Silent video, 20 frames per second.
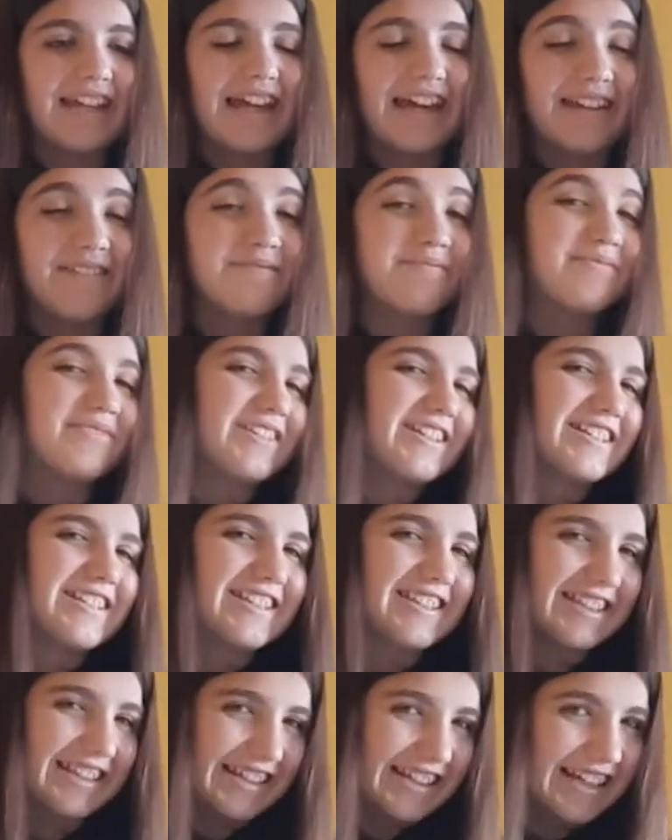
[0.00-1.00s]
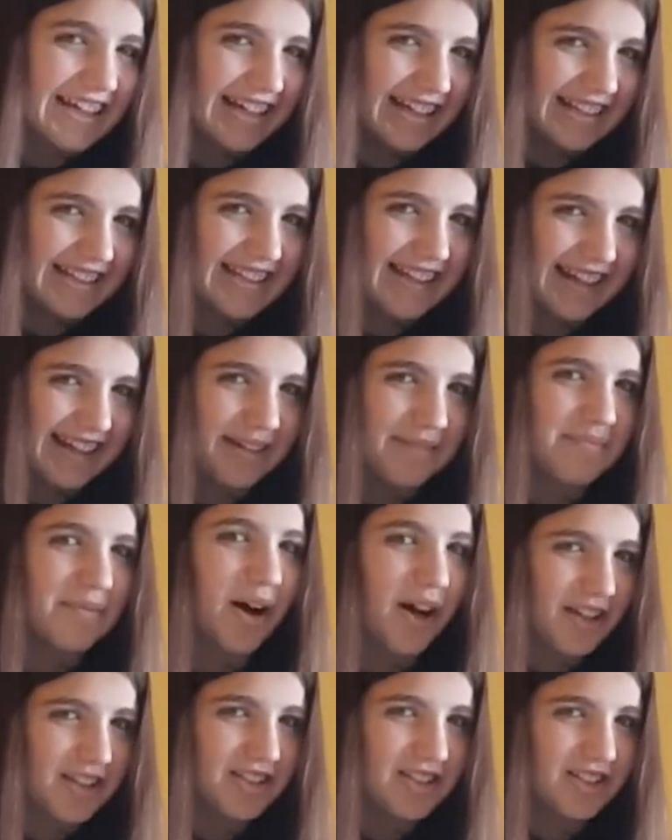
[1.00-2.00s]
had imprisoned the king and taken him
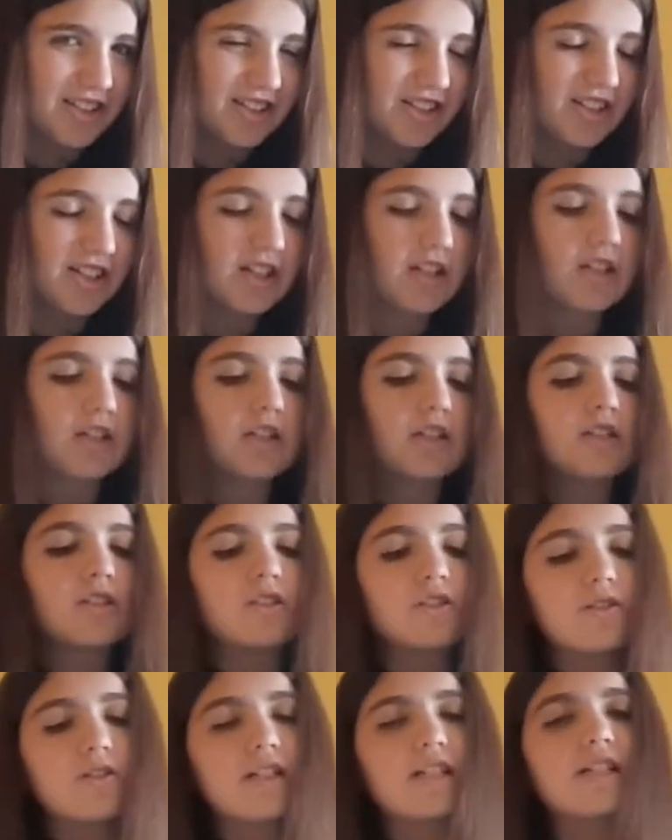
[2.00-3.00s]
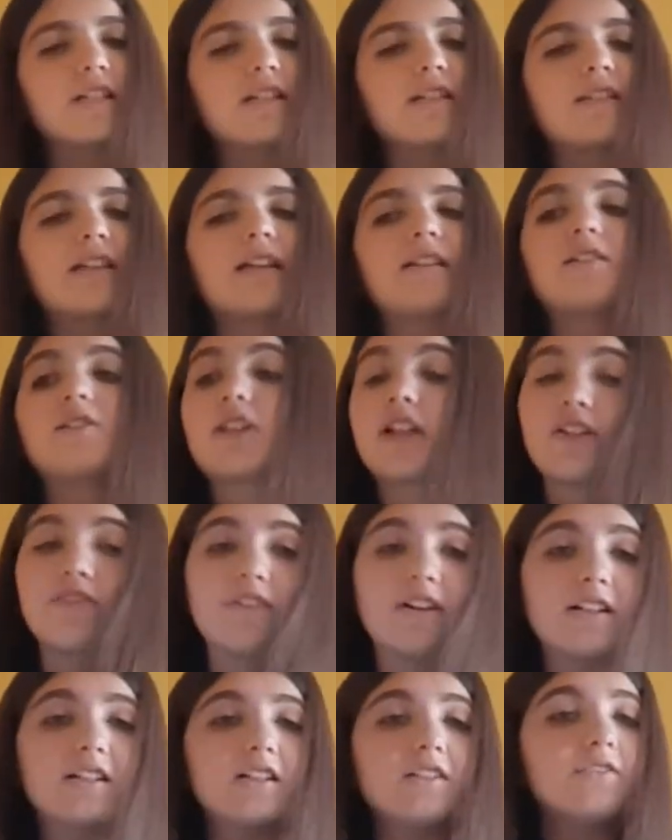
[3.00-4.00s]
hostage. So he said, okay,
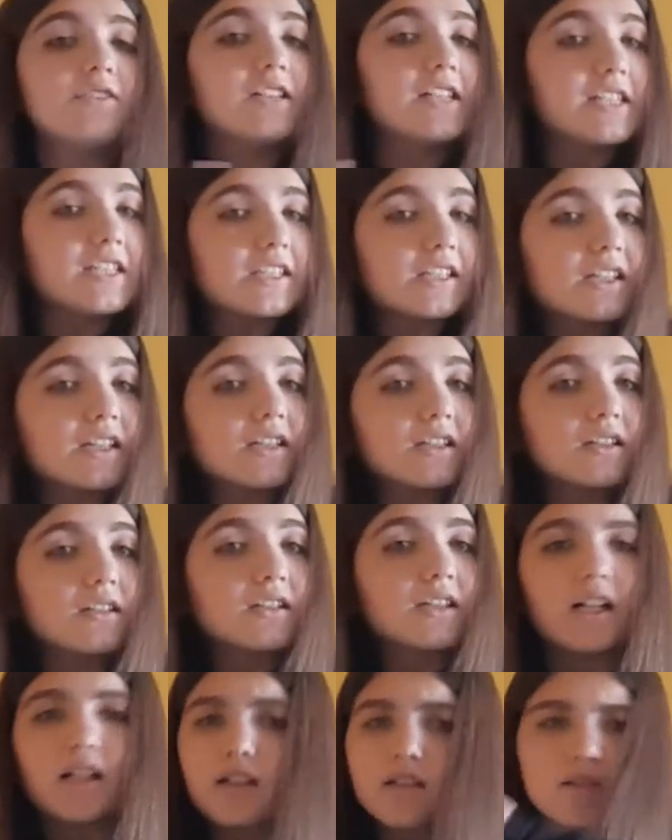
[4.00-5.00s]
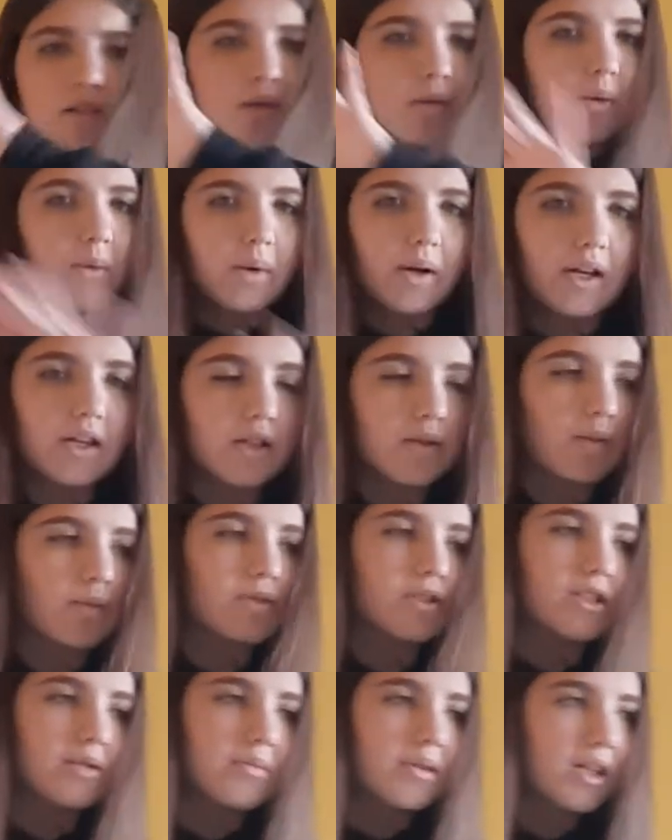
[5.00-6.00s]
fine, I'll release the king and I'll go away, you
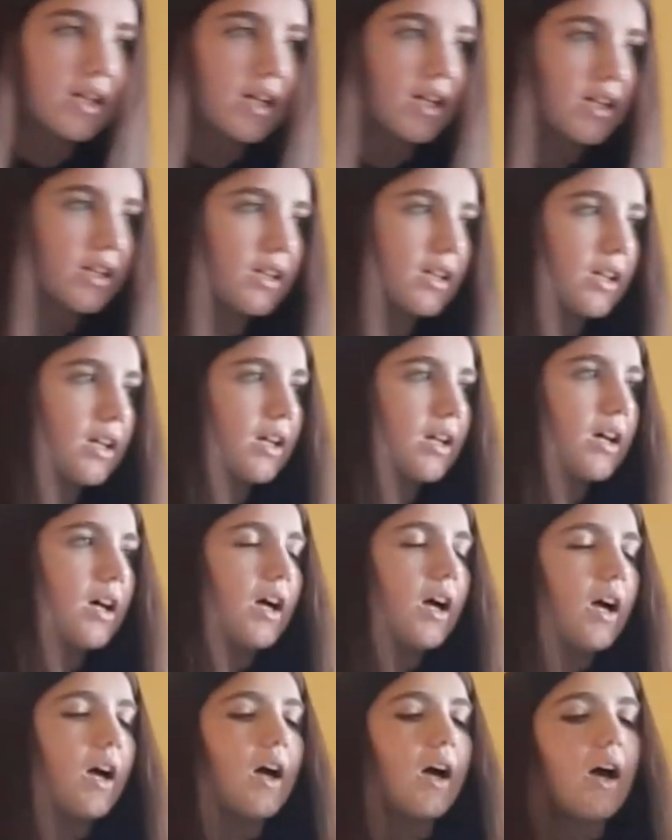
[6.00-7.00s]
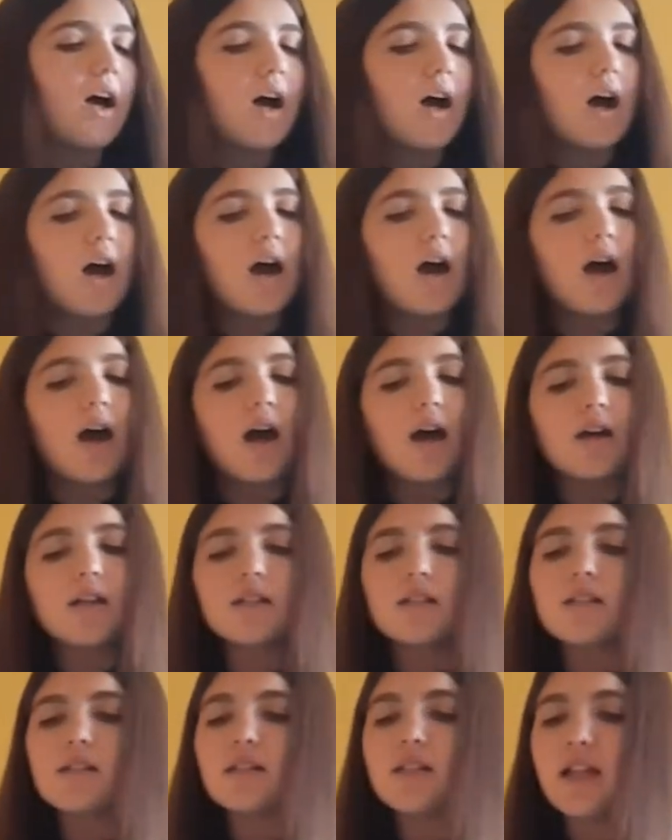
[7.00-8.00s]
won't see me again.
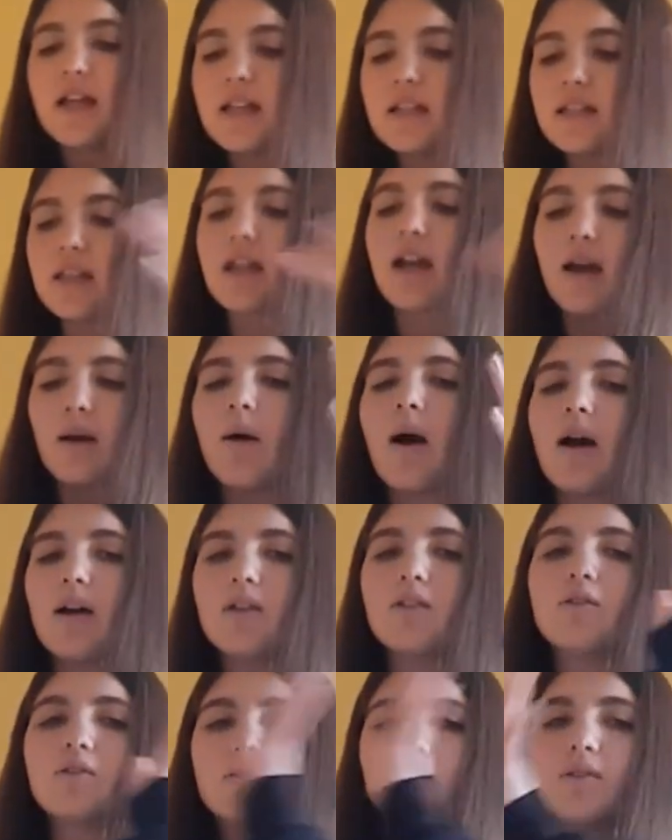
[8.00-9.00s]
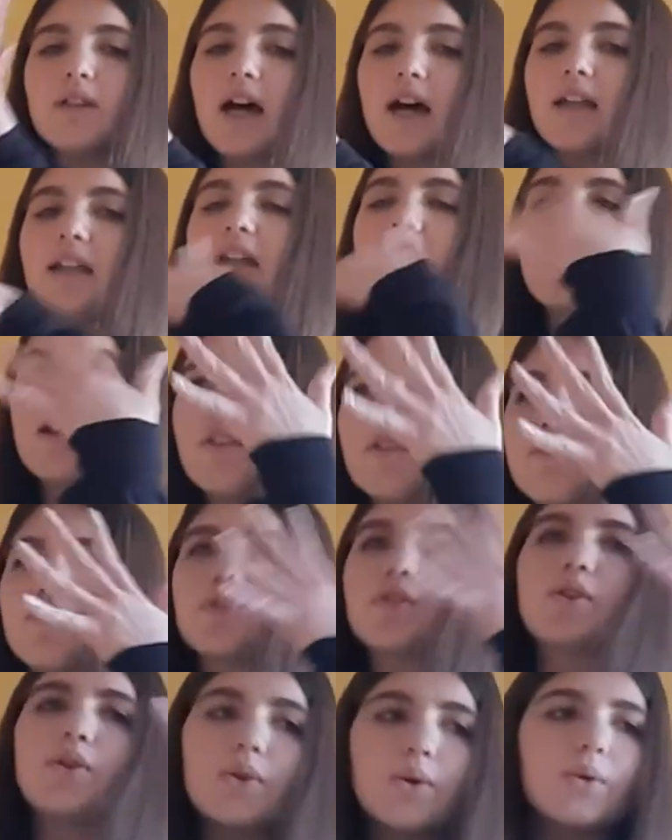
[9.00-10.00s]
Unless, I will do that if
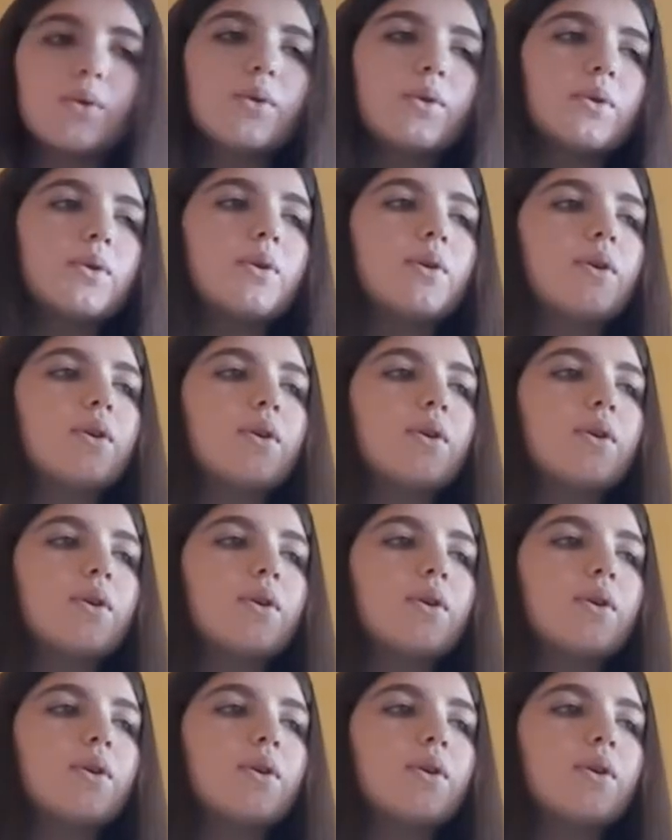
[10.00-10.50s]
you